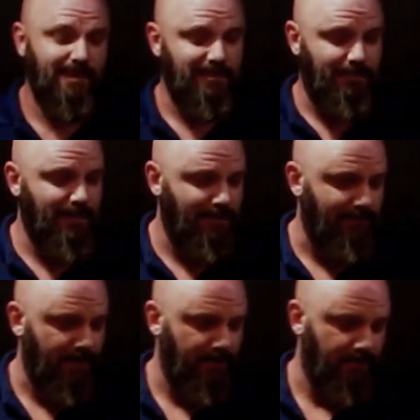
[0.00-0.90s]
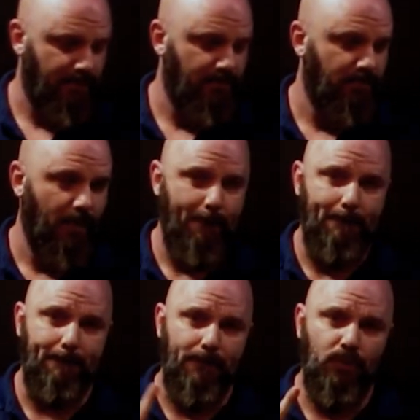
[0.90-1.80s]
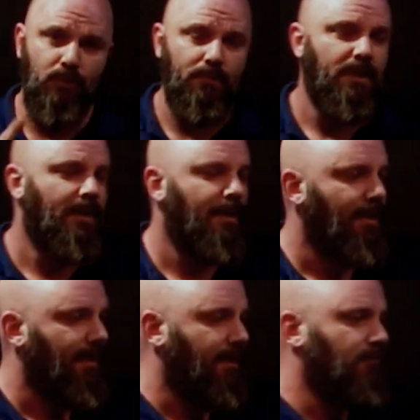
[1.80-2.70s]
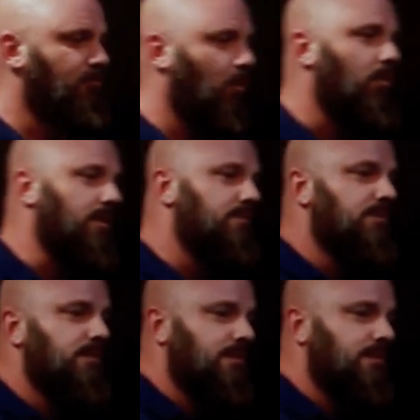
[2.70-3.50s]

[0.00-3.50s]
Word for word: Speaking of data centers, boom. Here's yours.